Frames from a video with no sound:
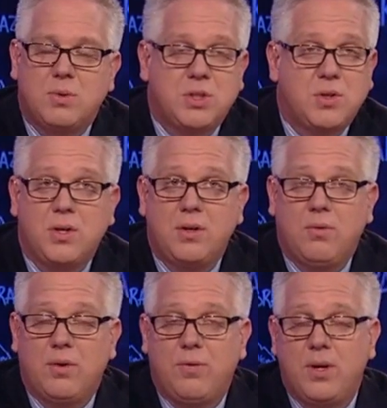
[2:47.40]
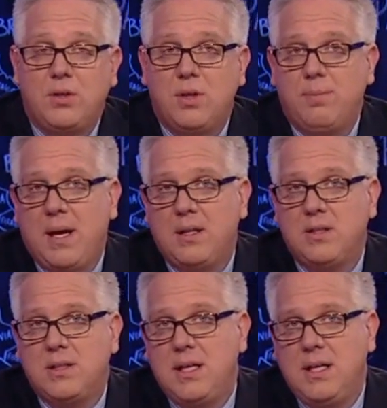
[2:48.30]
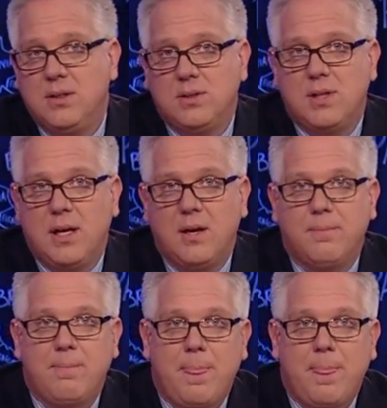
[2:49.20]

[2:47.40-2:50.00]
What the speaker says: referring to the Palestinians there?